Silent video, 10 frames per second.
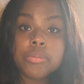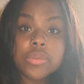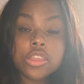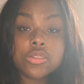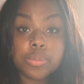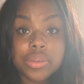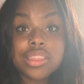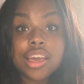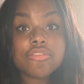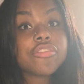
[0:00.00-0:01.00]
either be
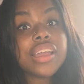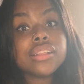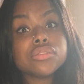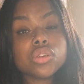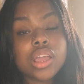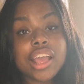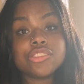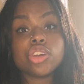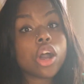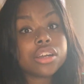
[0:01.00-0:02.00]
that friend
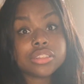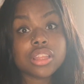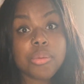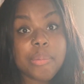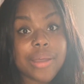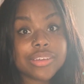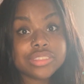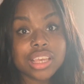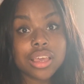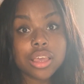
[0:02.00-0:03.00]
and talk to them
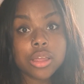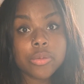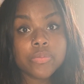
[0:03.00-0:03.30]
about it